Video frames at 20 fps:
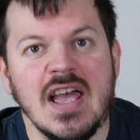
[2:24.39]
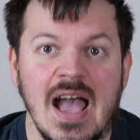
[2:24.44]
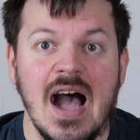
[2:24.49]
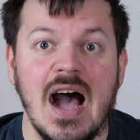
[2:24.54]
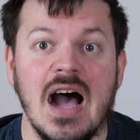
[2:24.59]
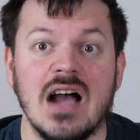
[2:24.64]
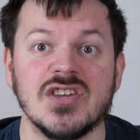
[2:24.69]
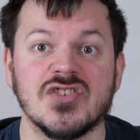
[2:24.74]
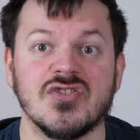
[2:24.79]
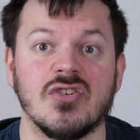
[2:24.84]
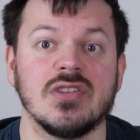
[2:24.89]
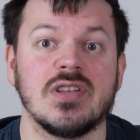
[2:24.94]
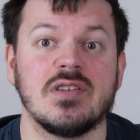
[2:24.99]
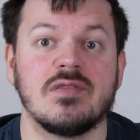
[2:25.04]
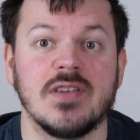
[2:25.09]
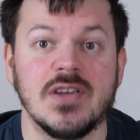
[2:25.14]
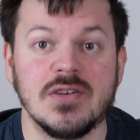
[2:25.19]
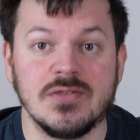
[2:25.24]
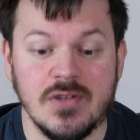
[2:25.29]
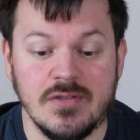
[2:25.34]
I strongly
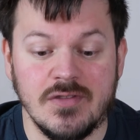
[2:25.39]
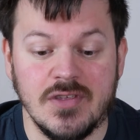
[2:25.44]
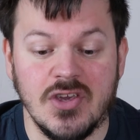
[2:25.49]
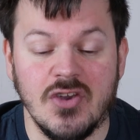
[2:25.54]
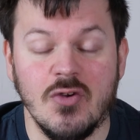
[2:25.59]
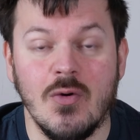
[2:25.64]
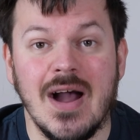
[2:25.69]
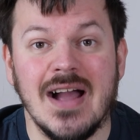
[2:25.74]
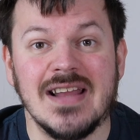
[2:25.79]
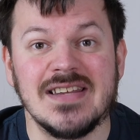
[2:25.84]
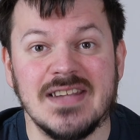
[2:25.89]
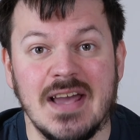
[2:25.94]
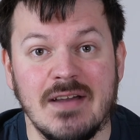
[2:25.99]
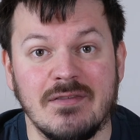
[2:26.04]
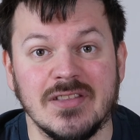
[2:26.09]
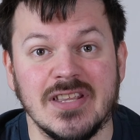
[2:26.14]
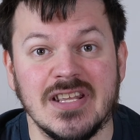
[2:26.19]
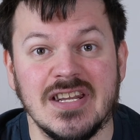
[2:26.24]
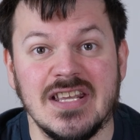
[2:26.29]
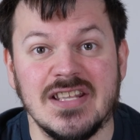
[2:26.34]
feel that the UI
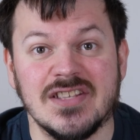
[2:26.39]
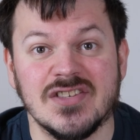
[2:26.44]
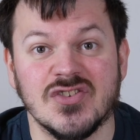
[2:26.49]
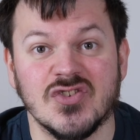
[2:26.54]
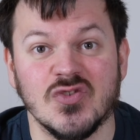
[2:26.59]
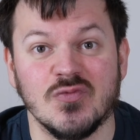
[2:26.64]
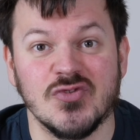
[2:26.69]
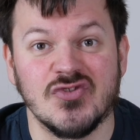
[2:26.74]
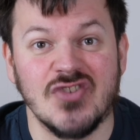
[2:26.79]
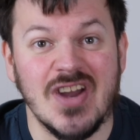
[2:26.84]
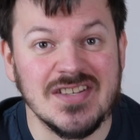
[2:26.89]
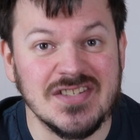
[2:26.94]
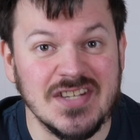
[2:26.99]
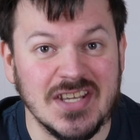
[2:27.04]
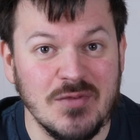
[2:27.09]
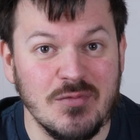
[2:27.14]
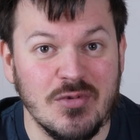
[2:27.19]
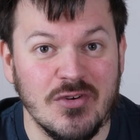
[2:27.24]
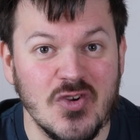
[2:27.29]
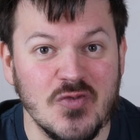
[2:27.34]
definitely needs some drastic
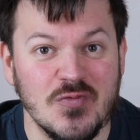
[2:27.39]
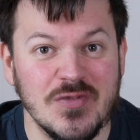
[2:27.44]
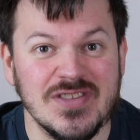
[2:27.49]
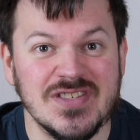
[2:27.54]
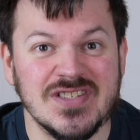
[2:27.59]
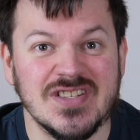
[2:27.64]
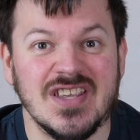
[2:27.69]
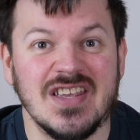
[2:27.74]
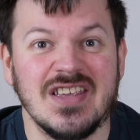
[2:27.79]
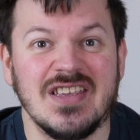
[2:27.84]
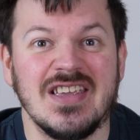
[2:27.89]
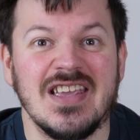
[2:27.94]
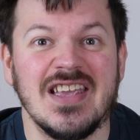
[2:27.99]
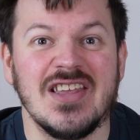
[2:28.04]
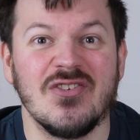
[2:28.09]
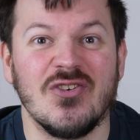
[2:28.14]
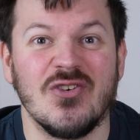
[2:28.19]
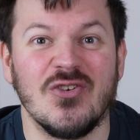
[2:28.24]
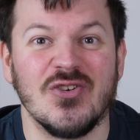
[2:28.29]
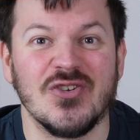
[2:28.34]
improvements
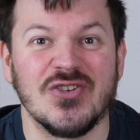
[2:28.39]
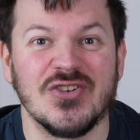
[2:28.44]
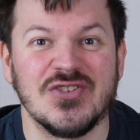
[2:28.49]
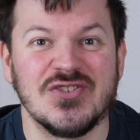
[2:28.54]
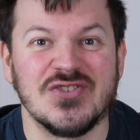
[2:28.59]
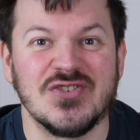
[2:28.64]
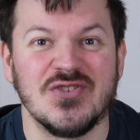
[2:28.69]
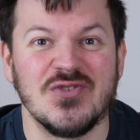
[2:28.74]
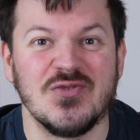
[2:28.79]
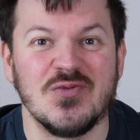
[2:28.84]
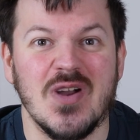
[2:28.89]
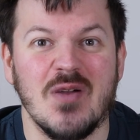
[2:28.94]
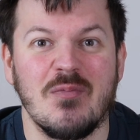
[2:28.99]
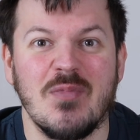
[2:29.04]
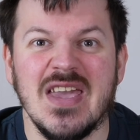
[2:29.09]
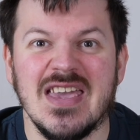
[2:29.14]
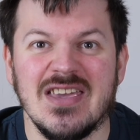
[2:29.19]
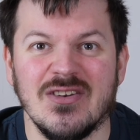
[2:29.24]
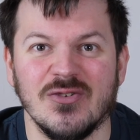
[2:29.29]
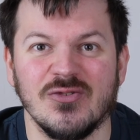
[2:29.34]
in order to
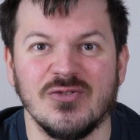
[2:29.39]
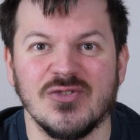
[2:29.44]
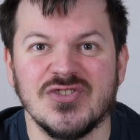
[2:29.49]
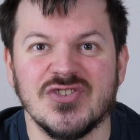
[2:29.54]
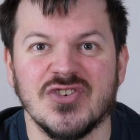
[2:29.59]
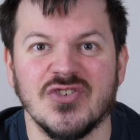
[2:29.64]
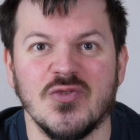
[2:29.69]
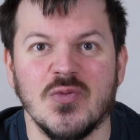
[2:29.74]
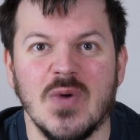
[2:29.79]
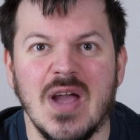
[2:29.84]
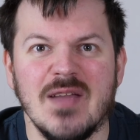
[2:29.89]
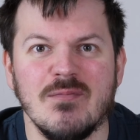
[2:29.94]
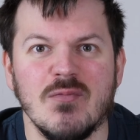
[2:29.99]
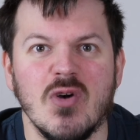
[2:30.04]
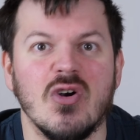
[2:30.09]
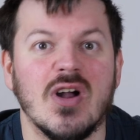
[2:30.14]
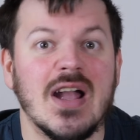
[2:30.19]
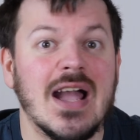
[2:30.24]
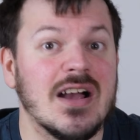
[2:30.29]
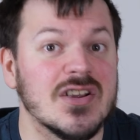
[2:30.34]
appeal to a
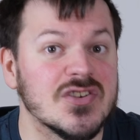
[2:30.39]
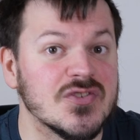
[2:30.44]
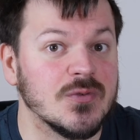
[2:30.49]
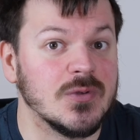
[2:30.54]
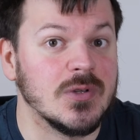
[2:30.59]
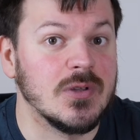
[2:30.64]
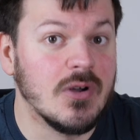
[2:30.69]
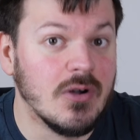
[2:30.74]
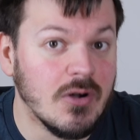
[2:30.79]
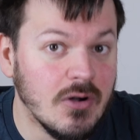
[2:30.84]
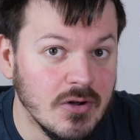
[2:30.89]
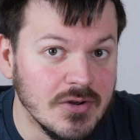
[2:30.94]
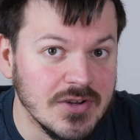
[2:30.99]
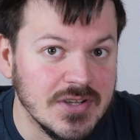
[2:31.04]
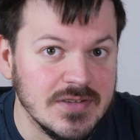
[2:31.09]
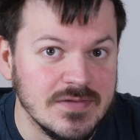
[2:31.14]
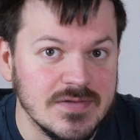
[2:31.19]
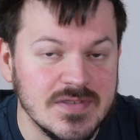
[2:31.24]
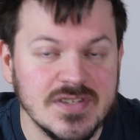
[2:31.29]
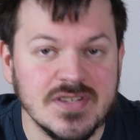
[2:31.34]
more casual
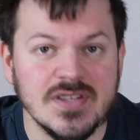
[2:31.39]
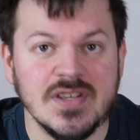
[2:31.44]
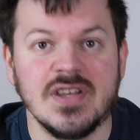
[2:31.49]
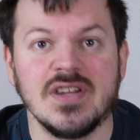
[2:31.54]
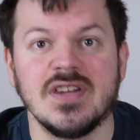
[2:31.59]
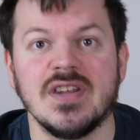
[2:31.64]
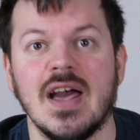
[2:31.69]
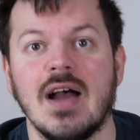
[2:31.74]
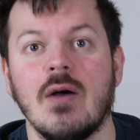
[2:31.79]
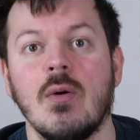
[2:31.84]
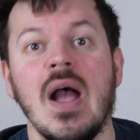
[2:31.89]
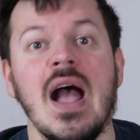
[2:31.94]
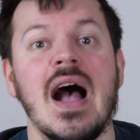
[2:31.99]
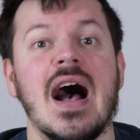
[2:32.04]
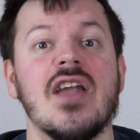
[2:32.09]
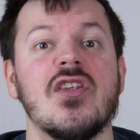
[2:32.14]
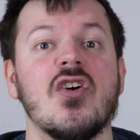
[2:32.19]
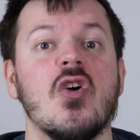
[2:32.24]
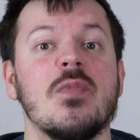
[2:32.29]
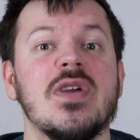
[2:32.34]
audience. Now,
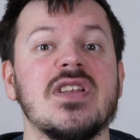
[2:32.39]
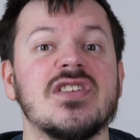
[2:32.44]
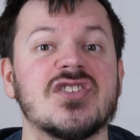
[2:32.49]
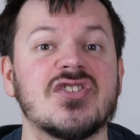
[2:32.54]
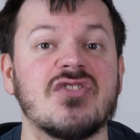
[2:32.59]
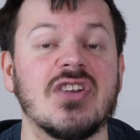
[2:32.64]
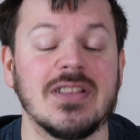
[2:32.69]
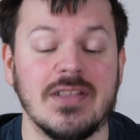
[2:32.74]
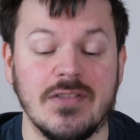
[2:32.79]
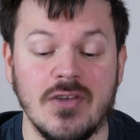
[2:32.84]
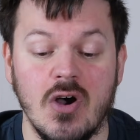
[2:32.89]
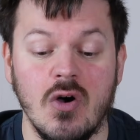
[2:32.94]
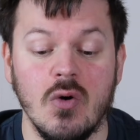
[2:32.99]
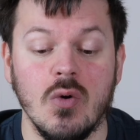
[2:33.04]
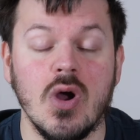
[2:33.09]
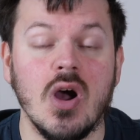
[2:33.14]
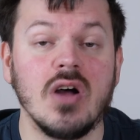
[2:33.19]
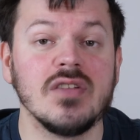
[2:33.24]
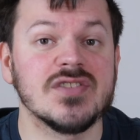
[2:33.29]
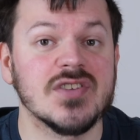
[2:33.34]
I don't mean strictly the whole
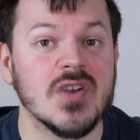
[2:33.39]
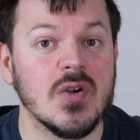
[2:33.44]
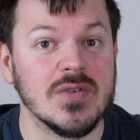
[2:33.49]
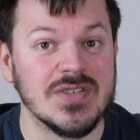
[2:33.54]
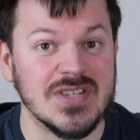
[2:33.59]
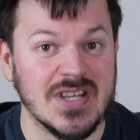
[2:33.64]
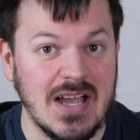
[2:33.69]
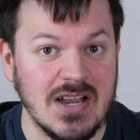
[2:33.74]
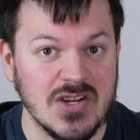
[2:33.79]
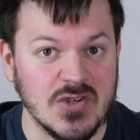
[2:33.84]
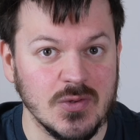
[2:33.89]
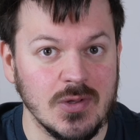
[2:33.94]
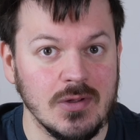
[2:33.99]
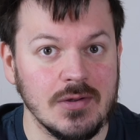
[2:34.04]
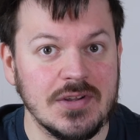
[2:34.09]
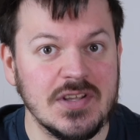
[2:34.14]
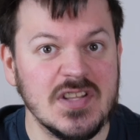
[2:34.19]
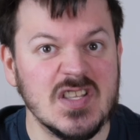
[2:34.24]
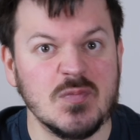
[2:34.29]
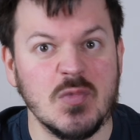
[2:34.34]
console as a casual
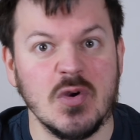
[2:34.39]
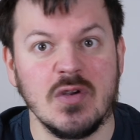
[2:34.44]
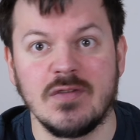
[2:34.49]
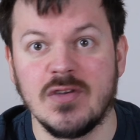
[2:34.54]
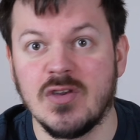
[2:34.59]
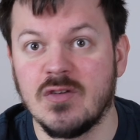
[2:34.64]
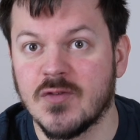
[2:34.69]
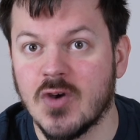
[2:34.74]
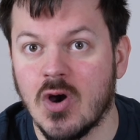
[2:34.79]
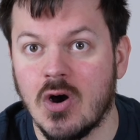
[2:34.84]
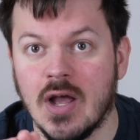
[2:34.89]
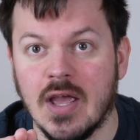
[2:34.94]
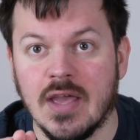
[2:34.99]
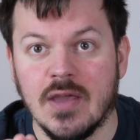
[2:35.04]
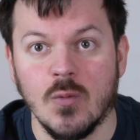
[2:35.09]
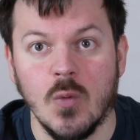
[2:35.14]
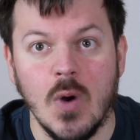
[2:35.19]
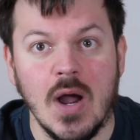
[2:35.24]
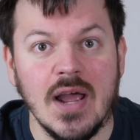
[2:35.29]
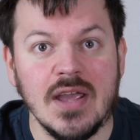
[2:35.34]
audience, but if you've got a
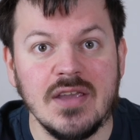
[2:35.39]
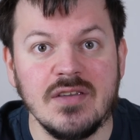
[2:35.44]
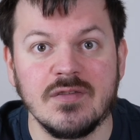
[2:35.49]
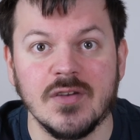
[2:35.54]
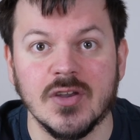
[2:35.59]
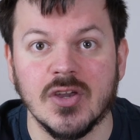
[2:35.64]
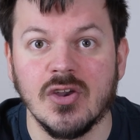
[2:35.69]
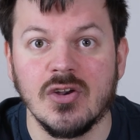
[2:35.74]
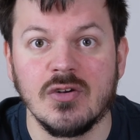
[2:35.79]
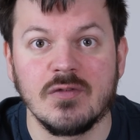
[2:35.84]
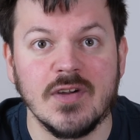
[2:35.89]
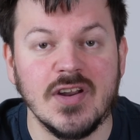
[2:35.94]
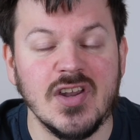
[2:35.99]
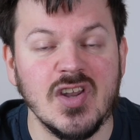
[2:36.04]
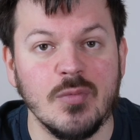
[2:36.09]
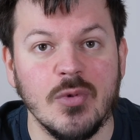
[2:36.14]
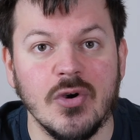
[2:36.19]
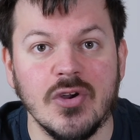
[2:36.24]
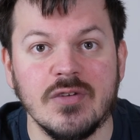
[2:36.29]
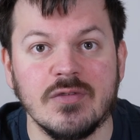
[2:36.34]
wife, a girlfriend,
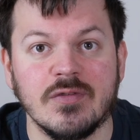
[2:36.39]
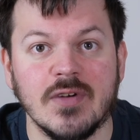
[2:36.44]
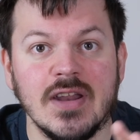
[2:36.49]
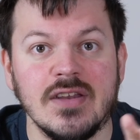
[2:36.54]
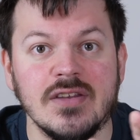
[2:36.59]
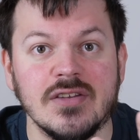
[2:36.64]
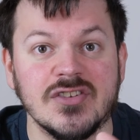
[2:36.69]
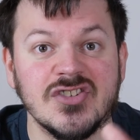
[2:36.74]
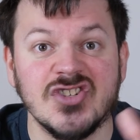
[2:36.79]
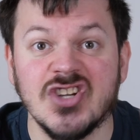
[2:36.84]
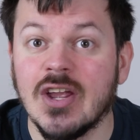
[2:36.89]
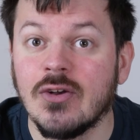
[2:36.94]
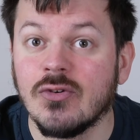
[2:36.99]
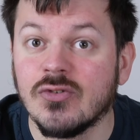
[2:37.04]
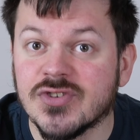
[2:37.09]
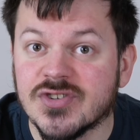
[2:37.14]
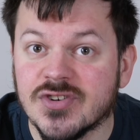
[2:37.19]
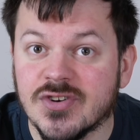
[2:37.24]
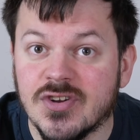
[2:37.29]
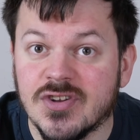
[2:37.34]
a boyfriend,
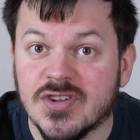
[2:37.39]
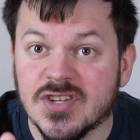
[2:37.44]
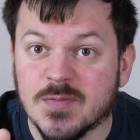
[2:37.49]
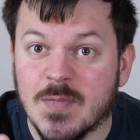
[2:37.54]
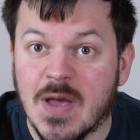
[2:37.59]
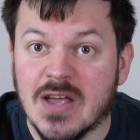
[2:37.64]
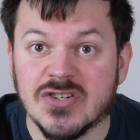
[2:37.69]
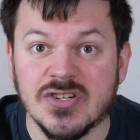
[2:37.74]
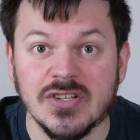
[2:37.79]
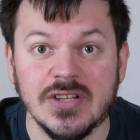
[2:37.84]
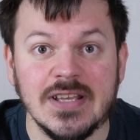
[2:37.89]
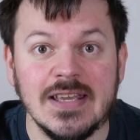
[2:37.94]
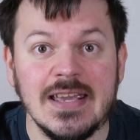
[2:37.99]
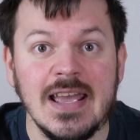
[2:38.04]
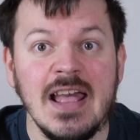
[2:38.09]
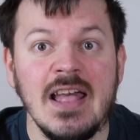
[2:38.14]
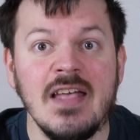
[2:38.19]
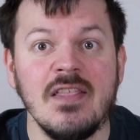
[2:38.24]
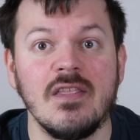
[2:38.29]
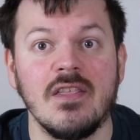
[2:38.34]
children especially,
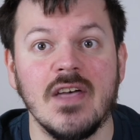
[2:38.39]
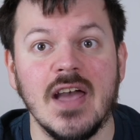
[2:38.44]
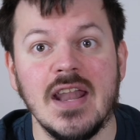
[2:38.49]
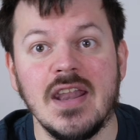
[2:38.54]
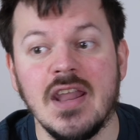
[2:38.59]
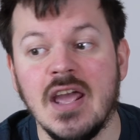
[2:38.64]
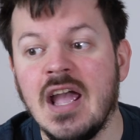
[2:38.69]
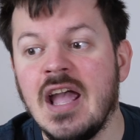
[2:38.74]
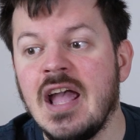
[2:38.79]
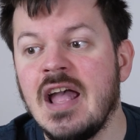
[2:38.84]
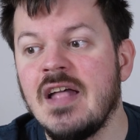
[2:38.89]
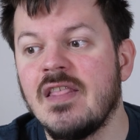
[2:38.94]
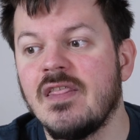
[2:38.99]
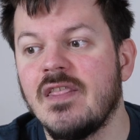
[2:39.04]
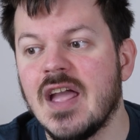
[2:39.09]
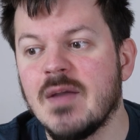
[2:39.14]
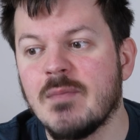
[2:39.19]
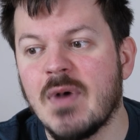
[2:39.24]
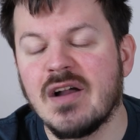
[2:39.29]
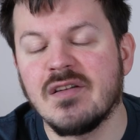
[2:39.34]
then
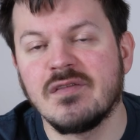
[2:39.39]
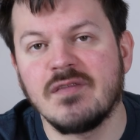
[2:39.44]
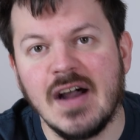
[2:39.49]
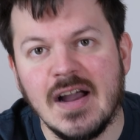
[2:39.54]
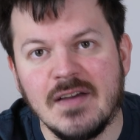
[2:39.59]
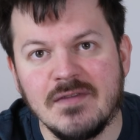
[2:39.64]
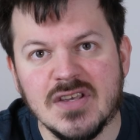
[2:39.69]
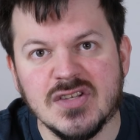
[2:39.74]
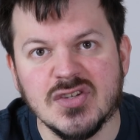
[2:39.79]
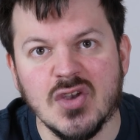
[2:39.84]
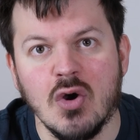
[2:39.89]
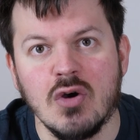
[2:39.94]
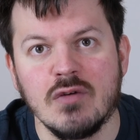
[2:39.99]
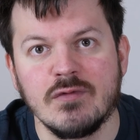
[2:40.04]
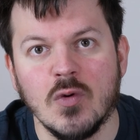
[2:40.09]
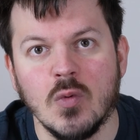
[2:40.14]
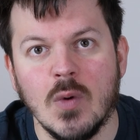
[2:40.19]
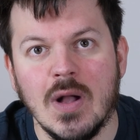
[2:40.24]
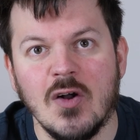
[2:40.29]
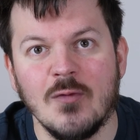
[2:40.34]
they might find this
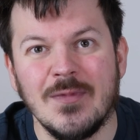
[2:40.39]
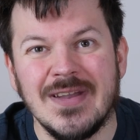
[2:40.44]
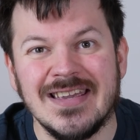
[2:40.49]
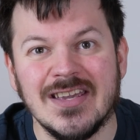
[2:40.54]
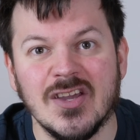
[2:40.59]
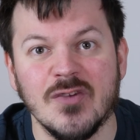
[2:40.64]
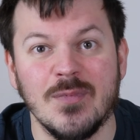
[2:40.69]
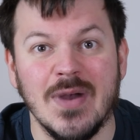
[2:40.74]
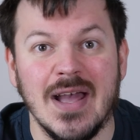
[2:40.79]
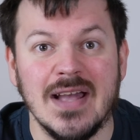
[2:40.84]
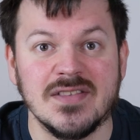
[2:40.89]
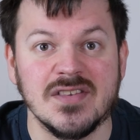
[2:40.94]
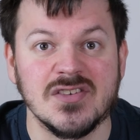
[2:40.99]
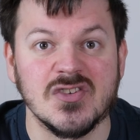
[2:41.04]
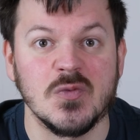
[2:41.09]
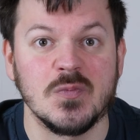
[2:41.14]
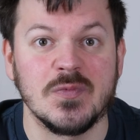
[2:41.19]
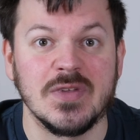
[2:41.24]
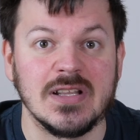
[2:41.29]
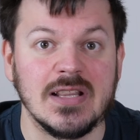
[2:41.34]
overwhelming compared to
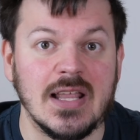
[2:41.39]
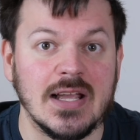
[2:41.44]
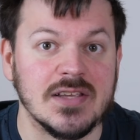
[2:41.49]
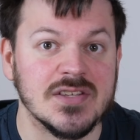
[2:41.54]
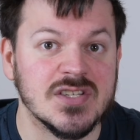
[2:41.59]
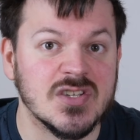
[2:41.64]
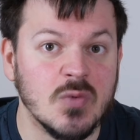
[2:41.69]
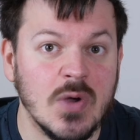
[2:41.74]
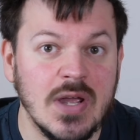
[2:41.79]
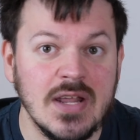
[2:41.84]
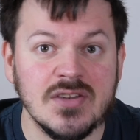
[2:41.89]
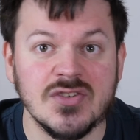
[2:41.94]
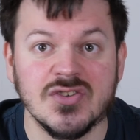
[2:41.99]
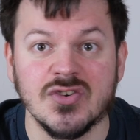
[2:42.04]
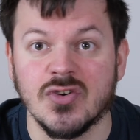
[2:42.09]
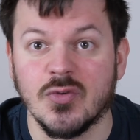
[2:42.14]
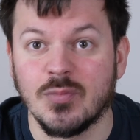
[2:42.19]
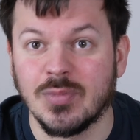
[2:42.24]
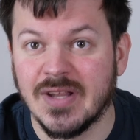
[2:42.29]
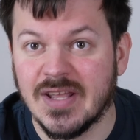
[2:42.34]
something like a Switch
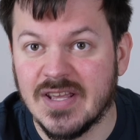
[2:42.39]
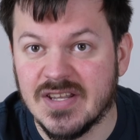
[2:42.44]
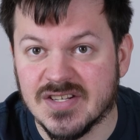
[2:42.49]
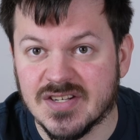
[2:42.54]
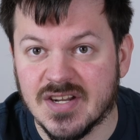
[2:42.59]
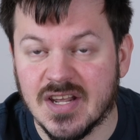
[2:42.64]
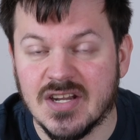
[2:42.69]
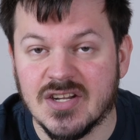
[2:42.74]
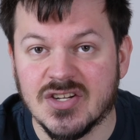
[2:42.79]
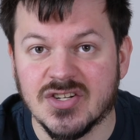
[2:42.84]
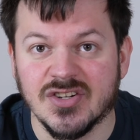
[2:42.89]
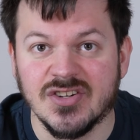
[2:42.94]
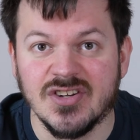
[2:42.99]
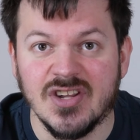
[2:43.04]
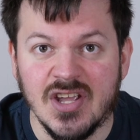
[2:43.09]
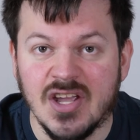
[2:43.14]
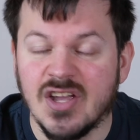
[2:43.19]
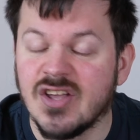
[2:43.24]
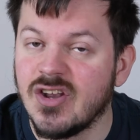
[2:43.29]
or a PlayStation.